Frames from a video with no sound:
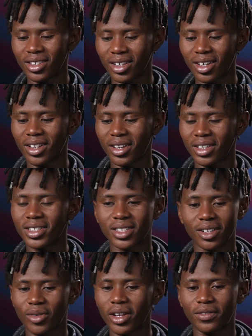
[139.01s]
Yeah, it's a
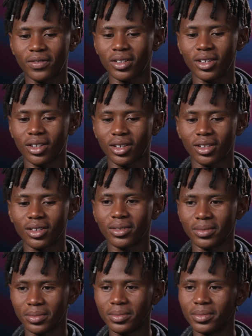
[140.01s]
great feeling.
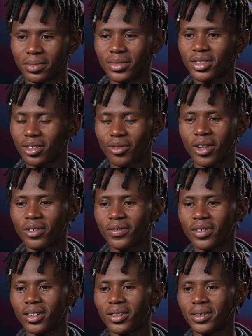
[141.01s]
It's a great
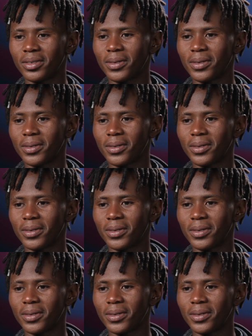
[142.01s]
feeling.